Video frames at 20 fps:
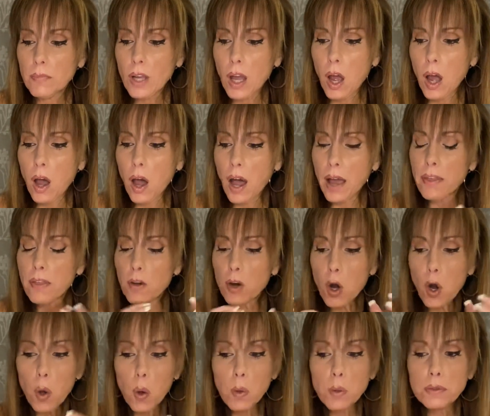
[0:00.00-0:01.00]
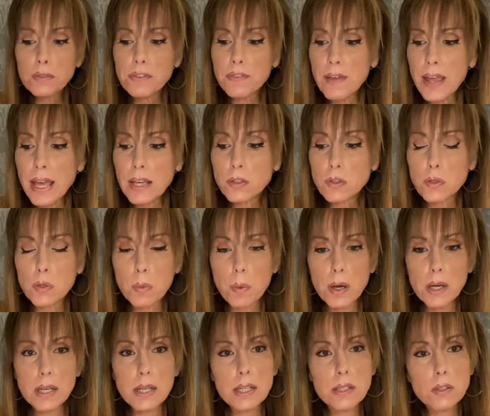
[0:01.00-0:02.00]
either hold fast to
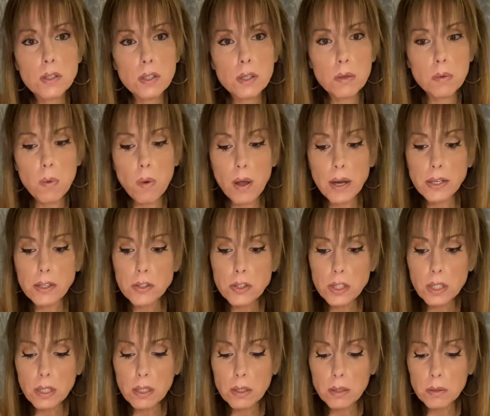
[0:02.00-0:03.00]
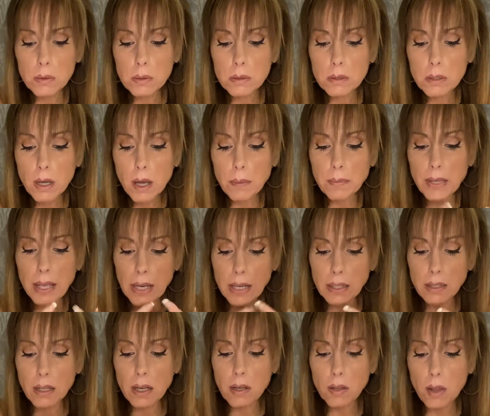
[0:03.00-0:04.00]
what it is that you want to do. I'm
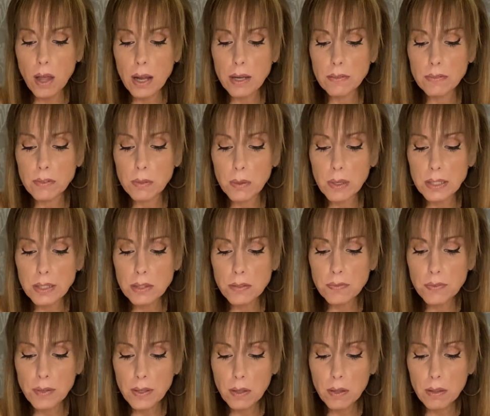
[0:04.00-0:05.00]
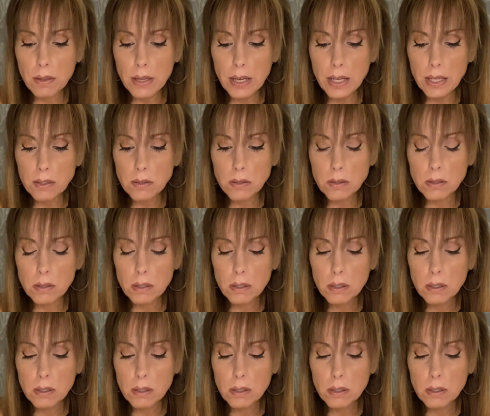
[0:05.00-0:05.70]
getting that a lot of you guys feel this.